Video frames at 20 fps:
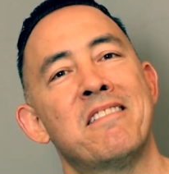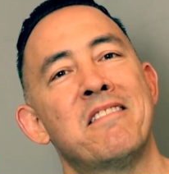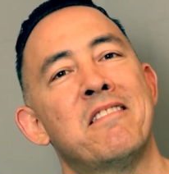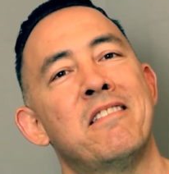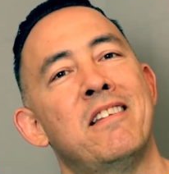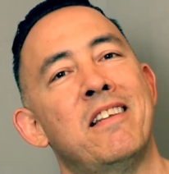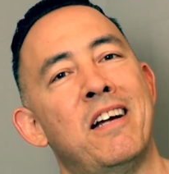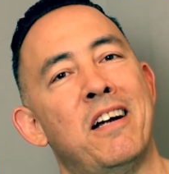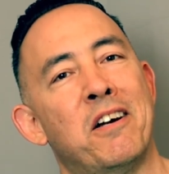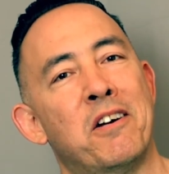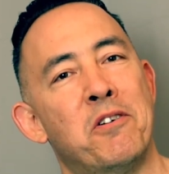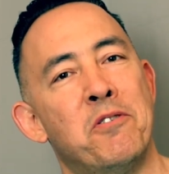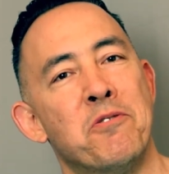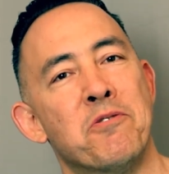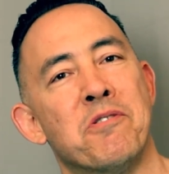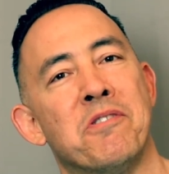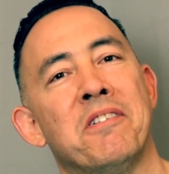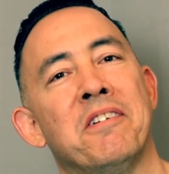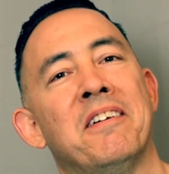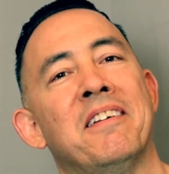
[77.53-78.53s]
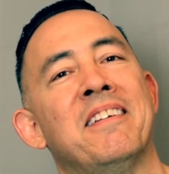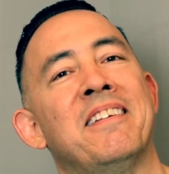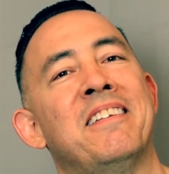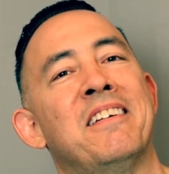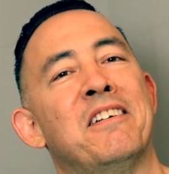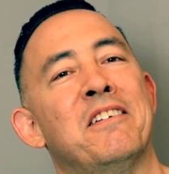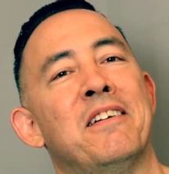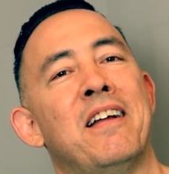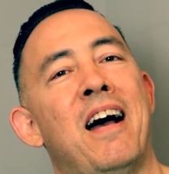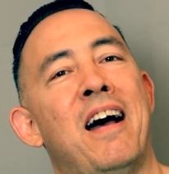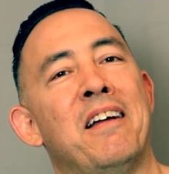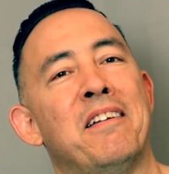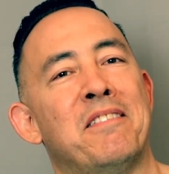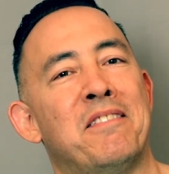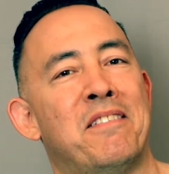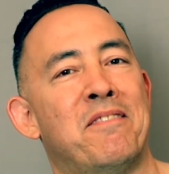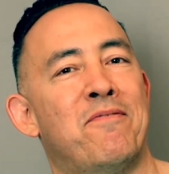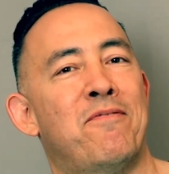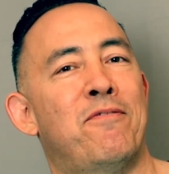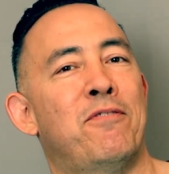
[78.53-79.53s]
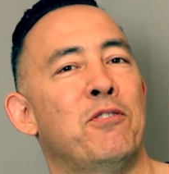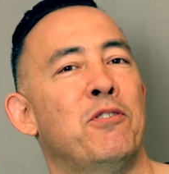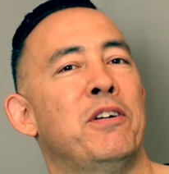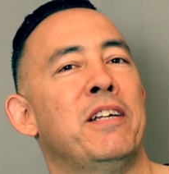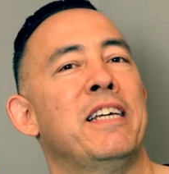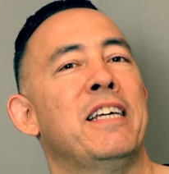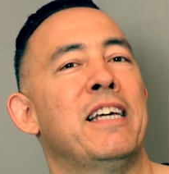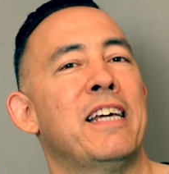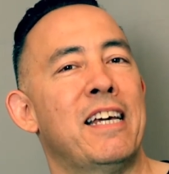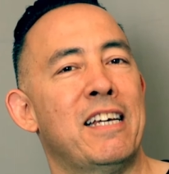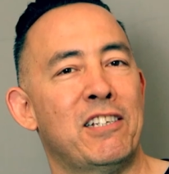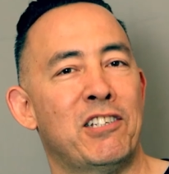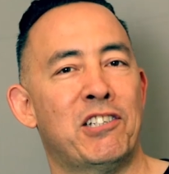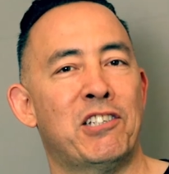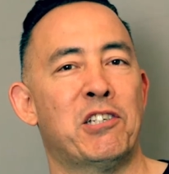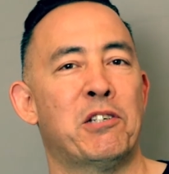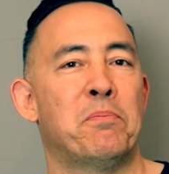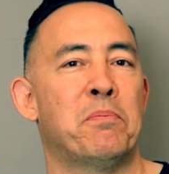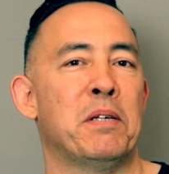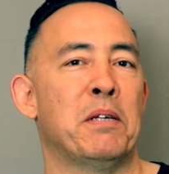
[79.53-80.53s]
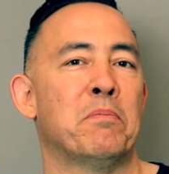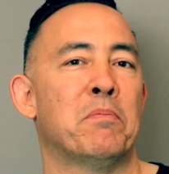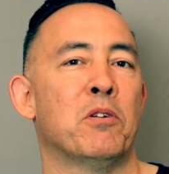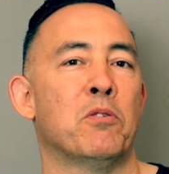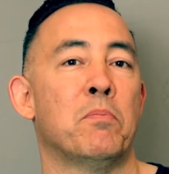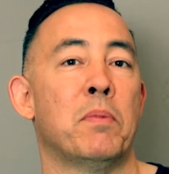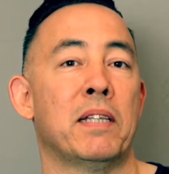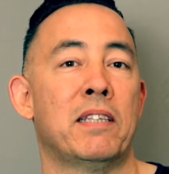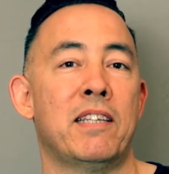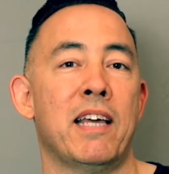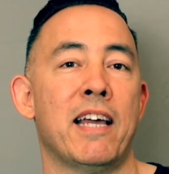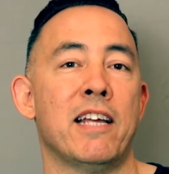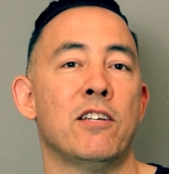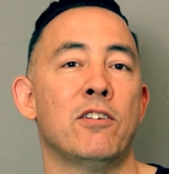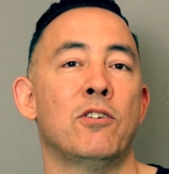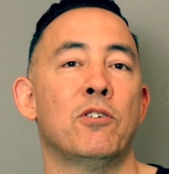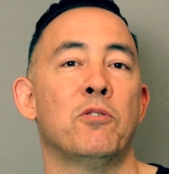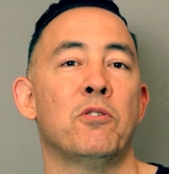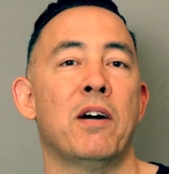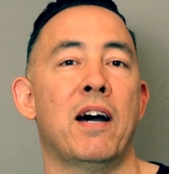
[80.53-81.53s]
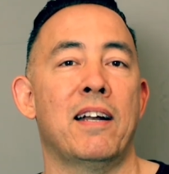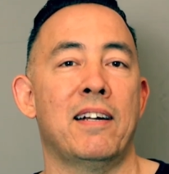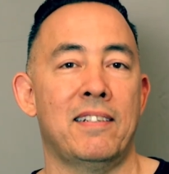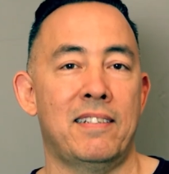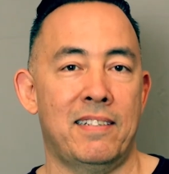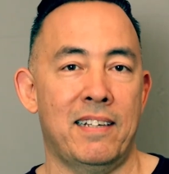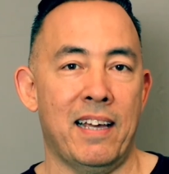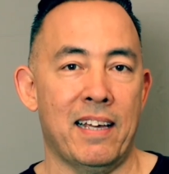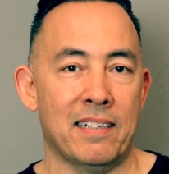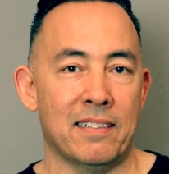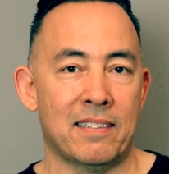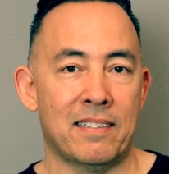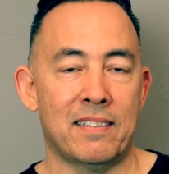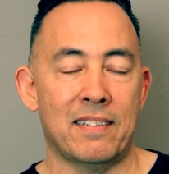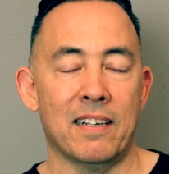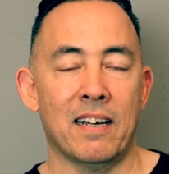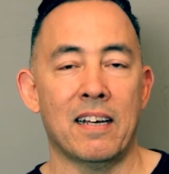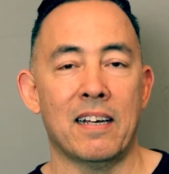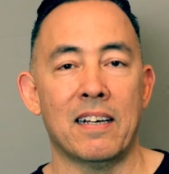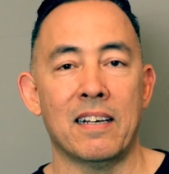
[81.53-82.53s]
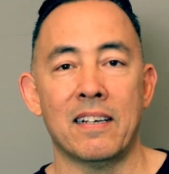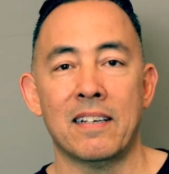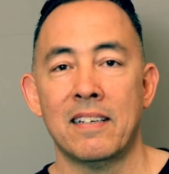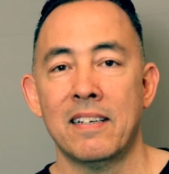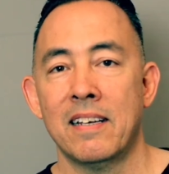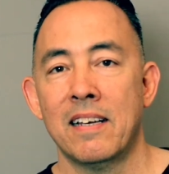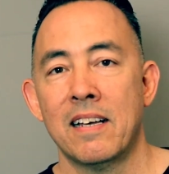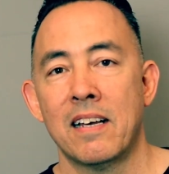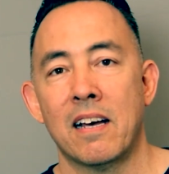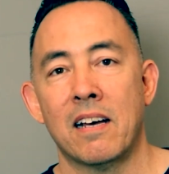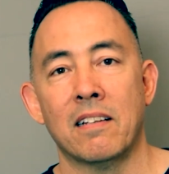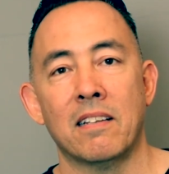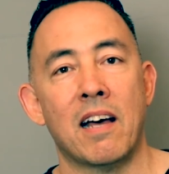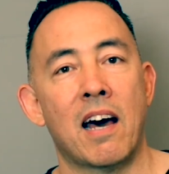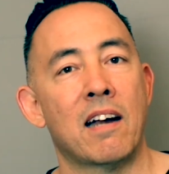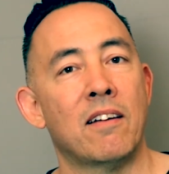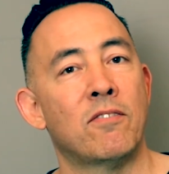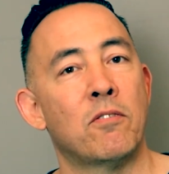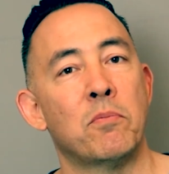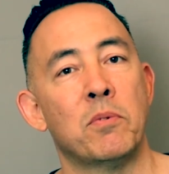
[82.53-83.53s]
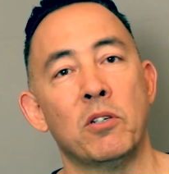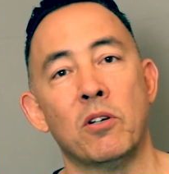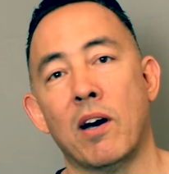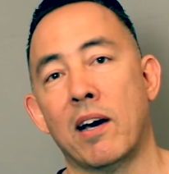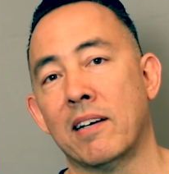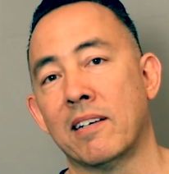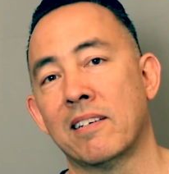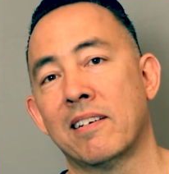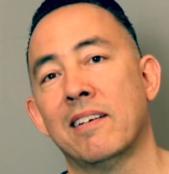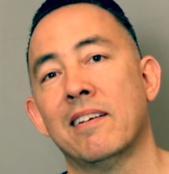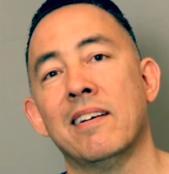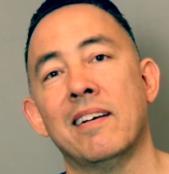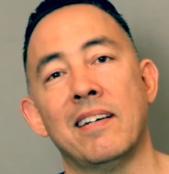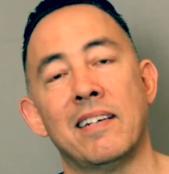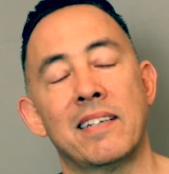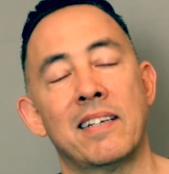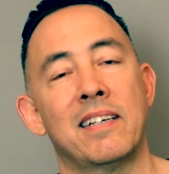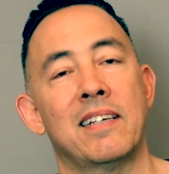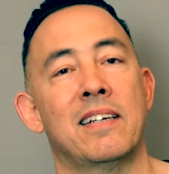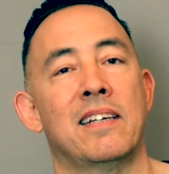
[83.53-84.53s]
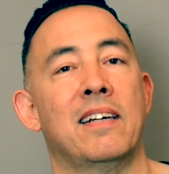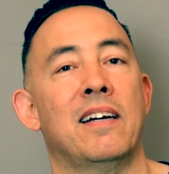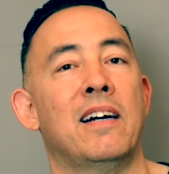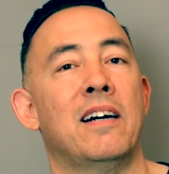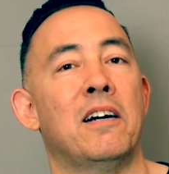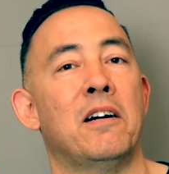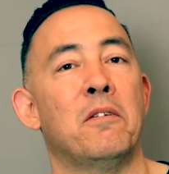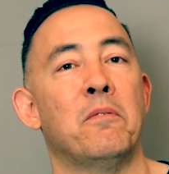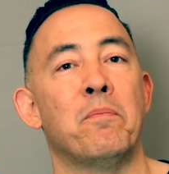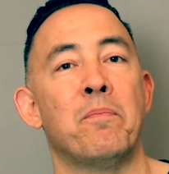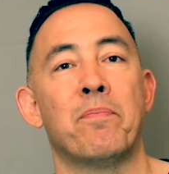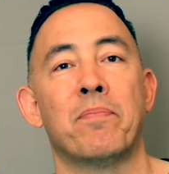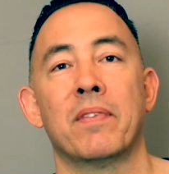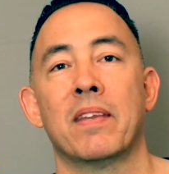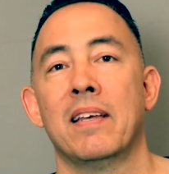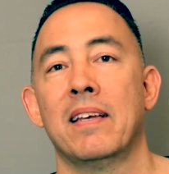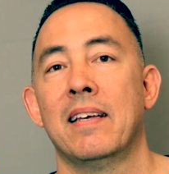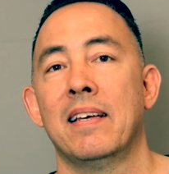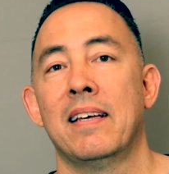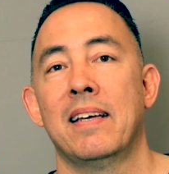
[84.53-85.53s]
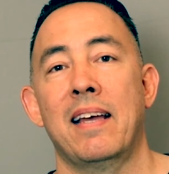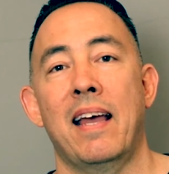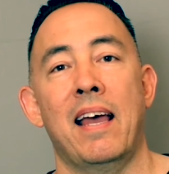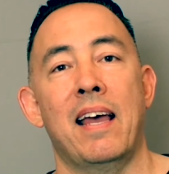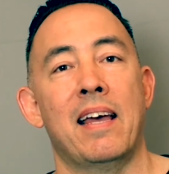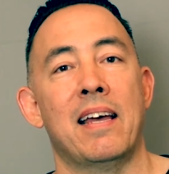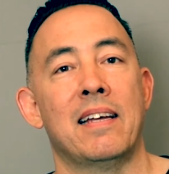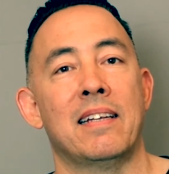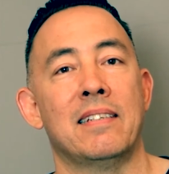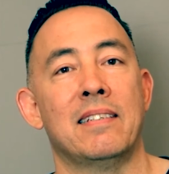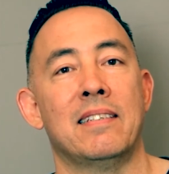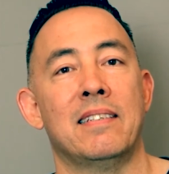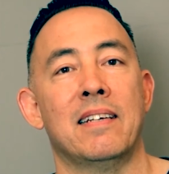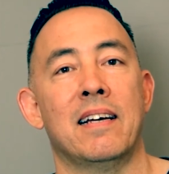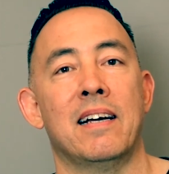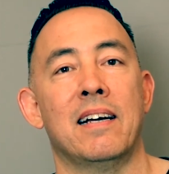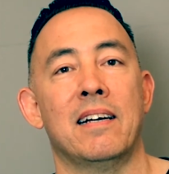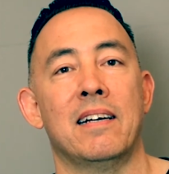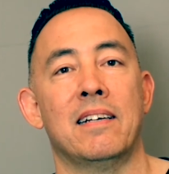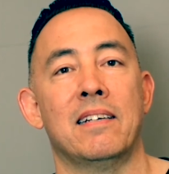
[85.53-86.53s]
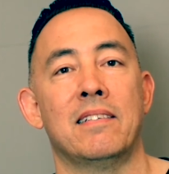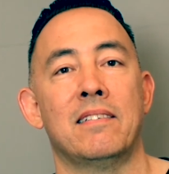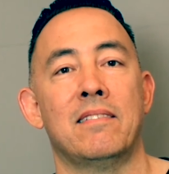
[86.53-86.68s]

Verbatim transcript: they're cool. They're not foodie-ish people, but they knew how to taste. Uh, a lot of them knew how to cook, um, and uh,